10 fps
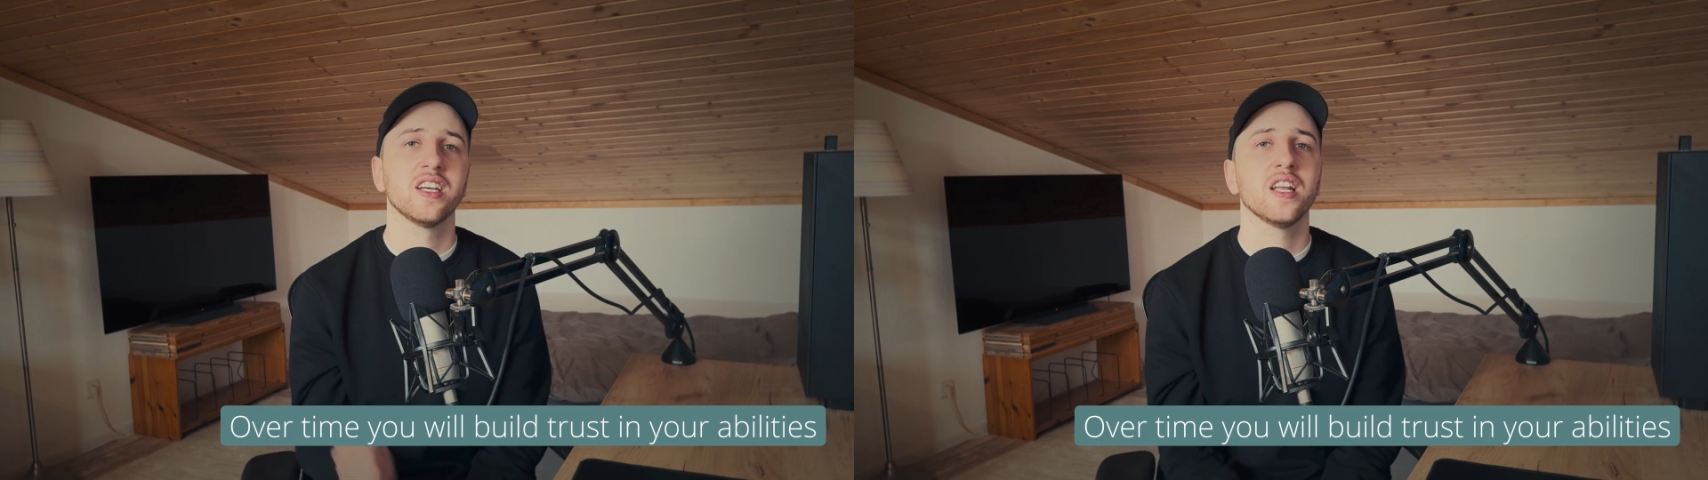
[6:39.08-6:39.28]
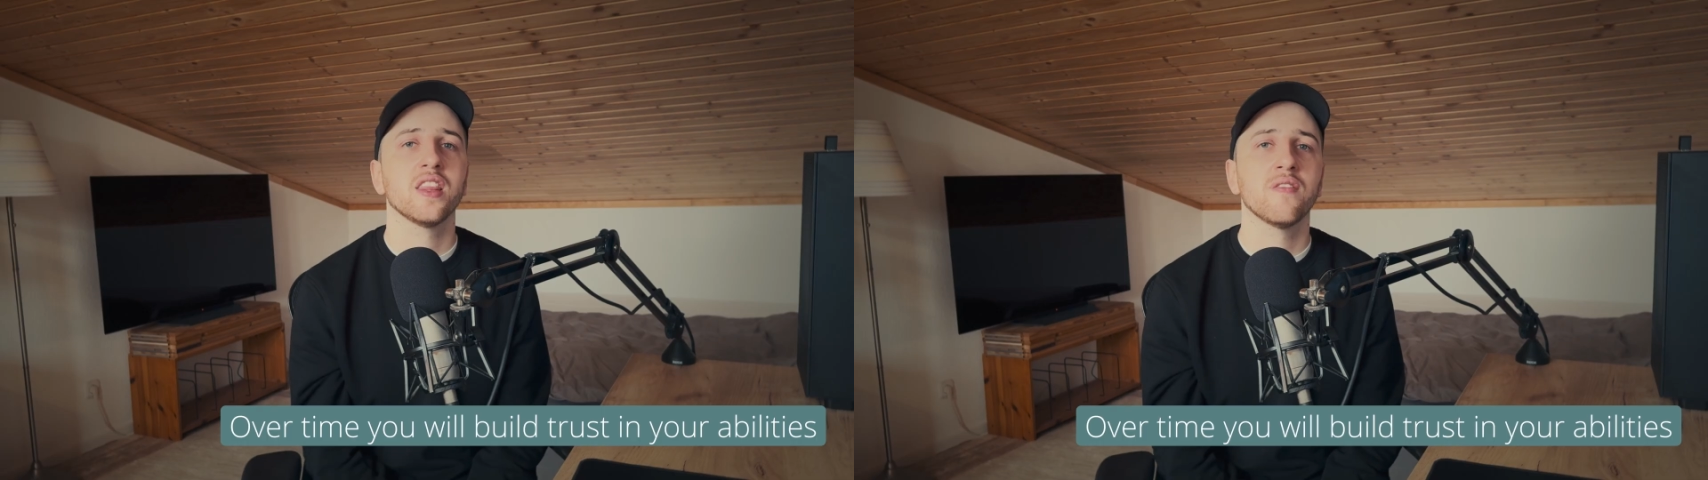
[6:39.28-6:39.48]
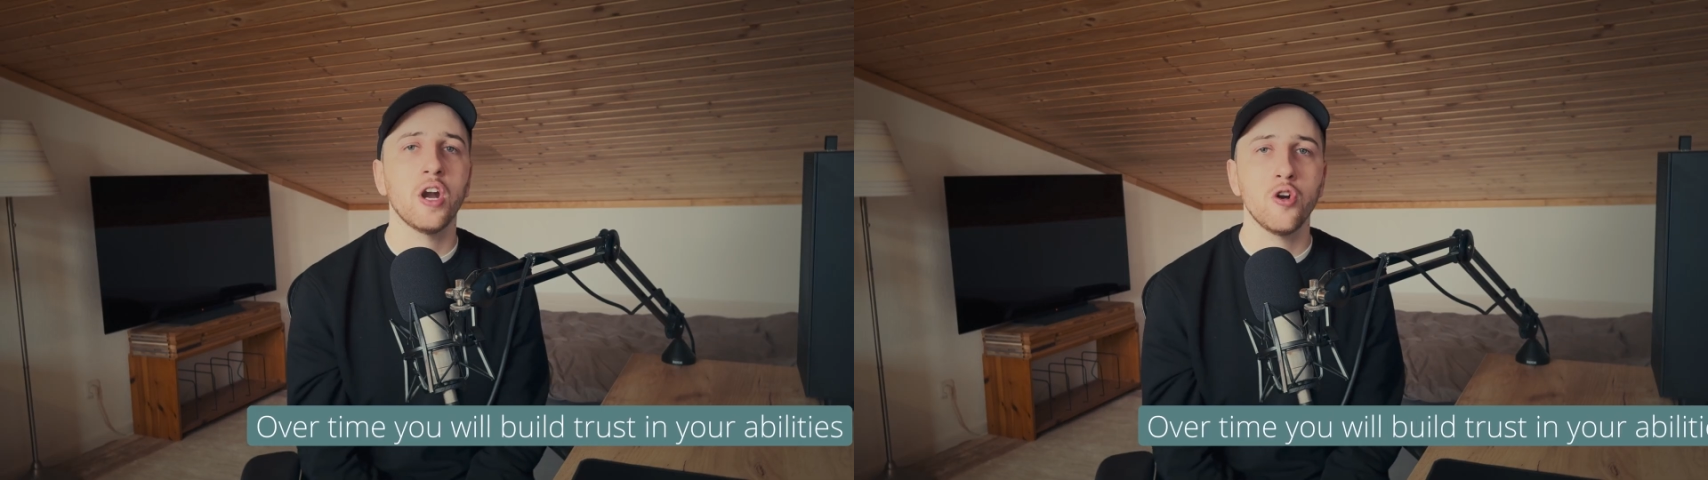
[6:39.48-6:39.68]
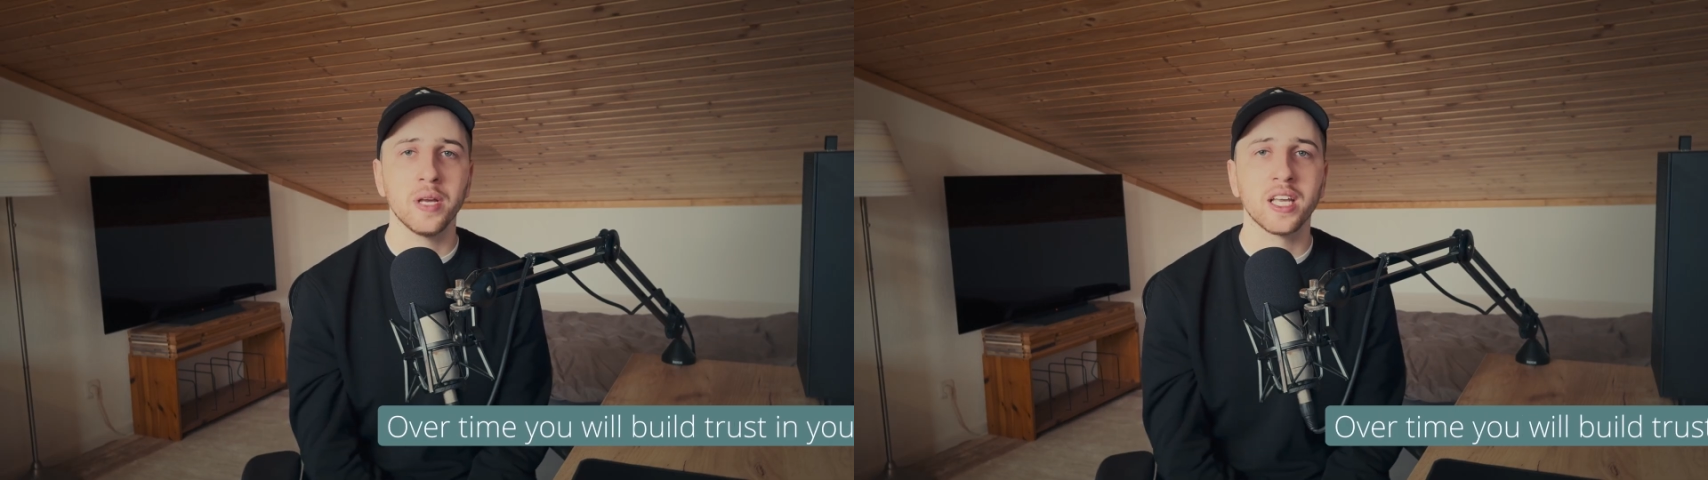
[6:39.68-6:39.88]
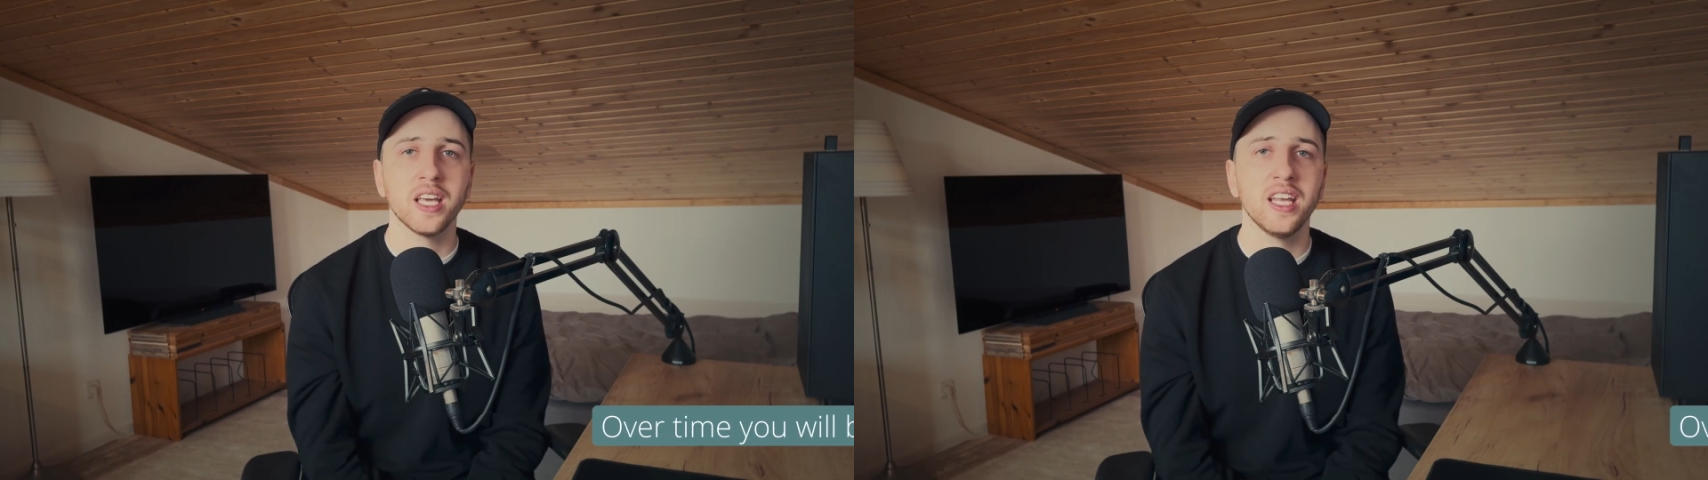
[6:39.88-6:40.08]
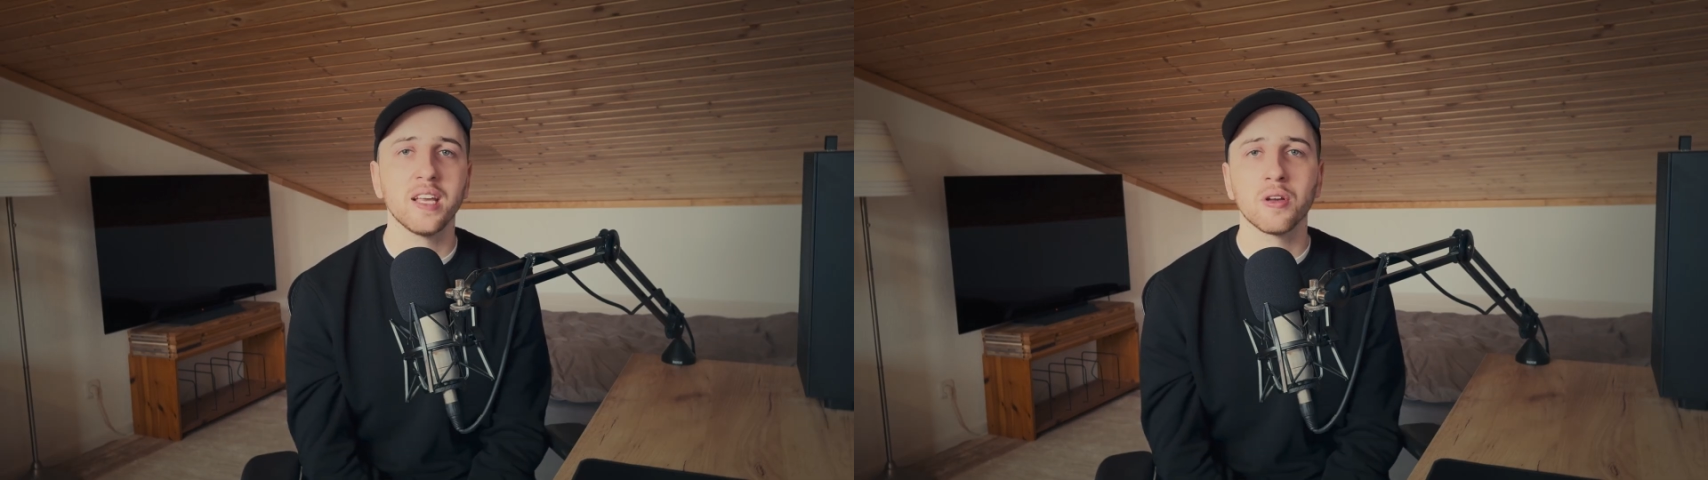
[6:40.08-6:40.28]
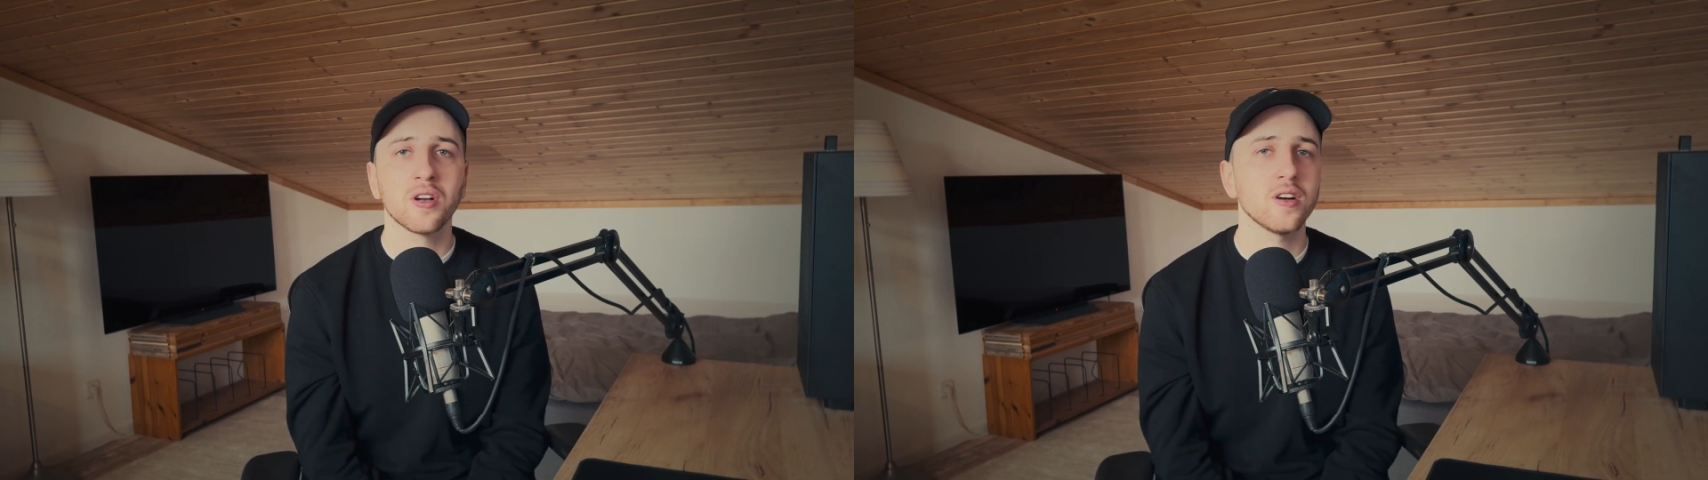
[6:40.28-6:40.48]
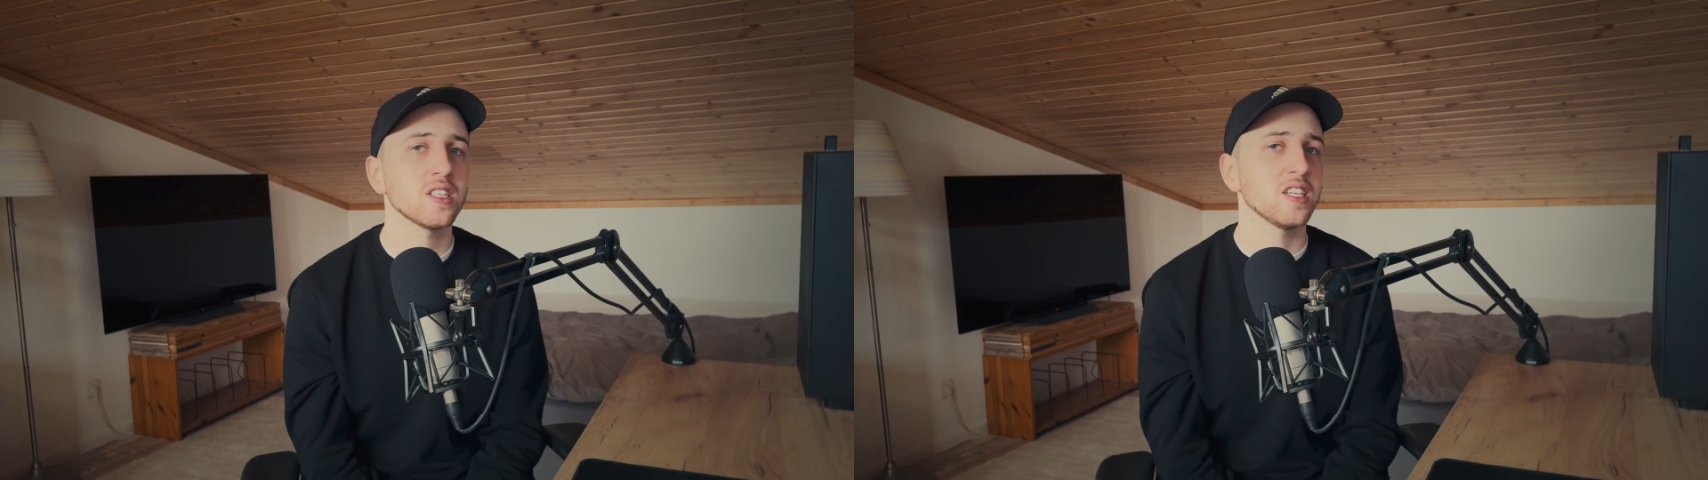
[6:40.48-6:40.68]
in the very beginning
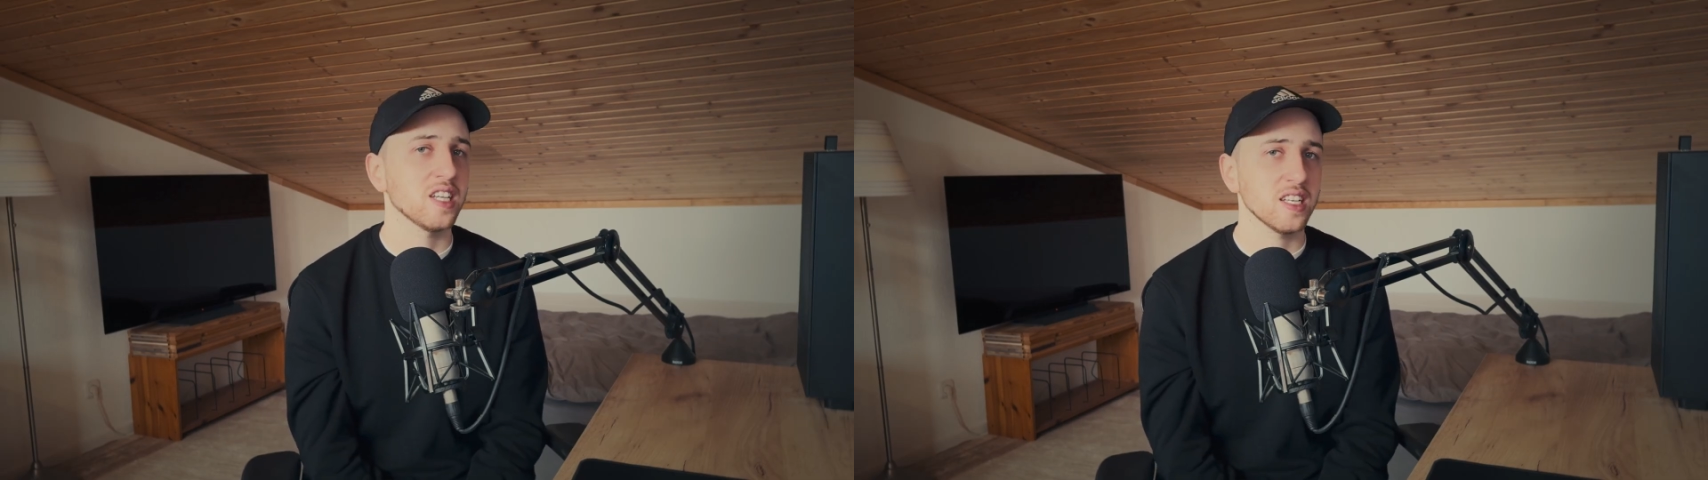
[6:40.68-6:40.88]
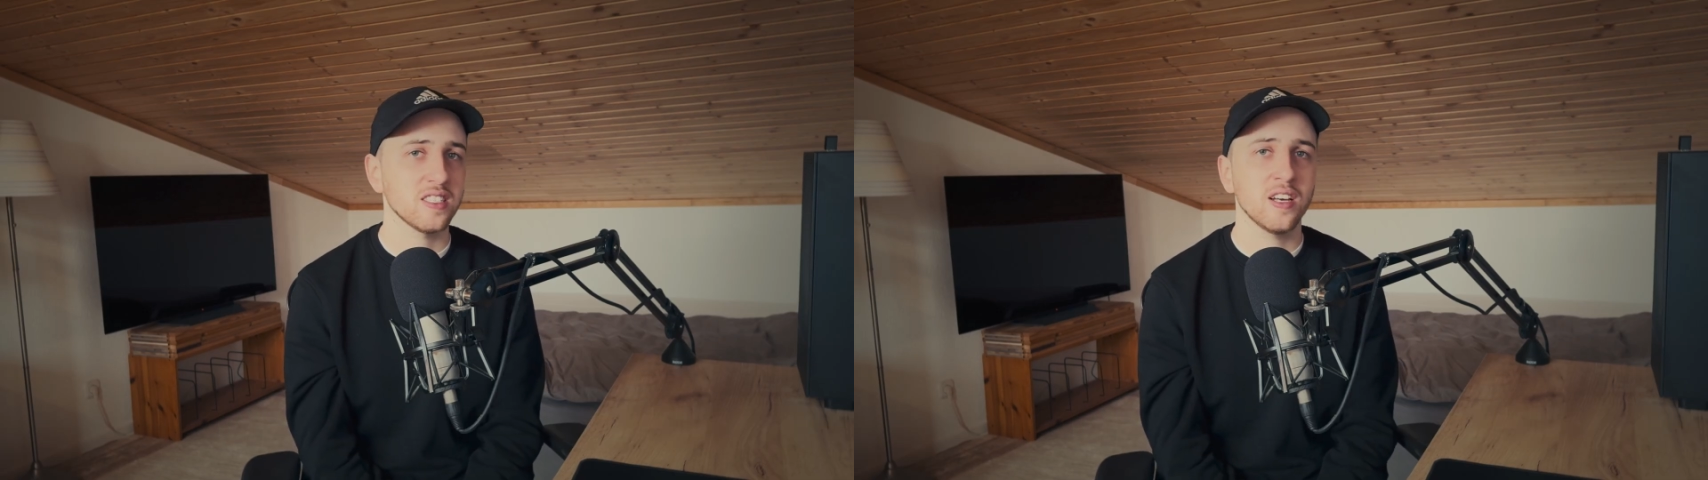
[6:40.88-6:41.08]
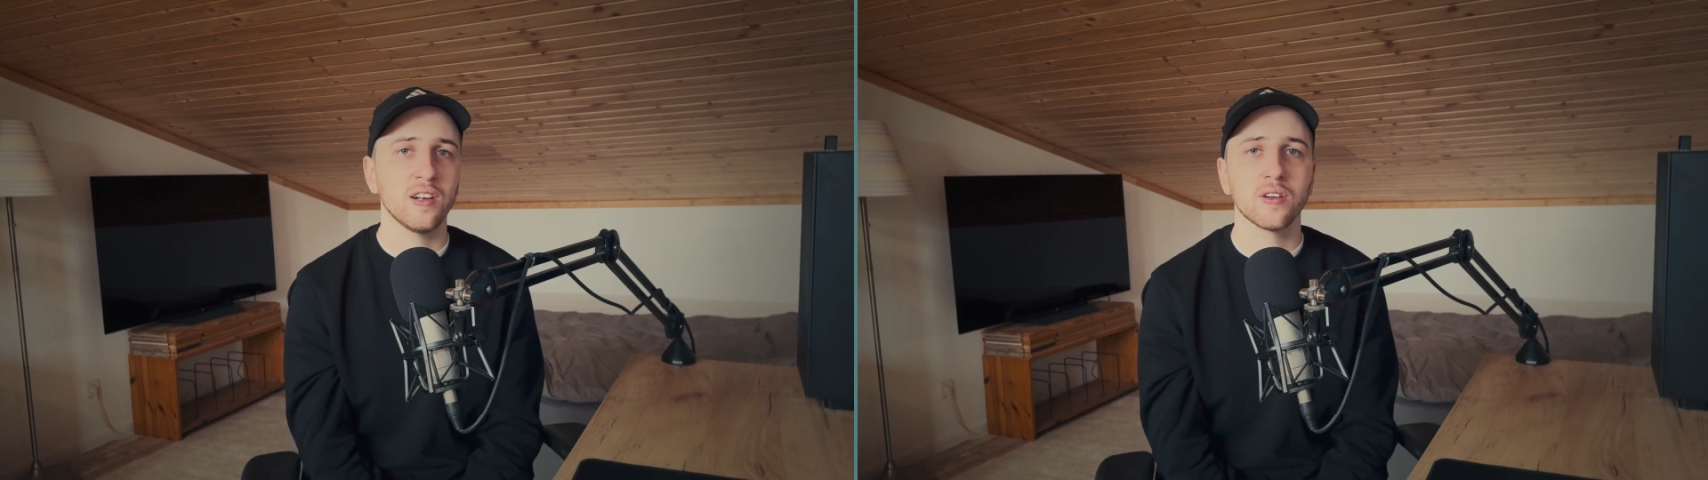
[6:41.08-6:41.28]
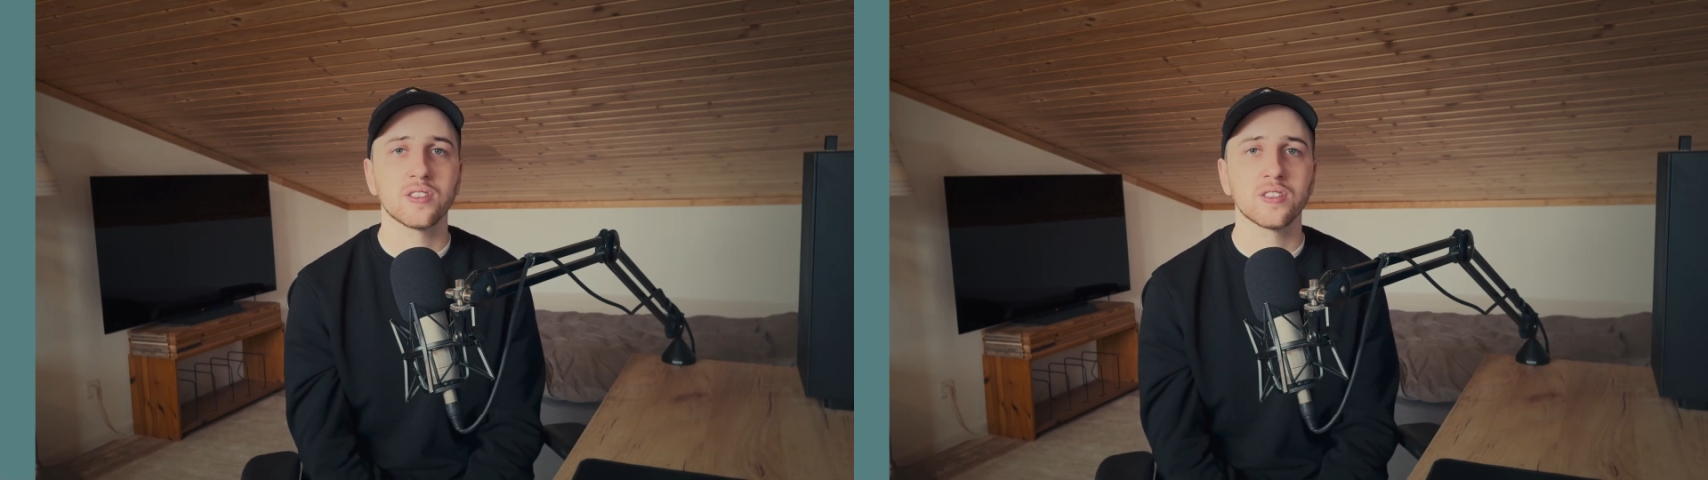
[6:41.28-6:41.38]
because it does not look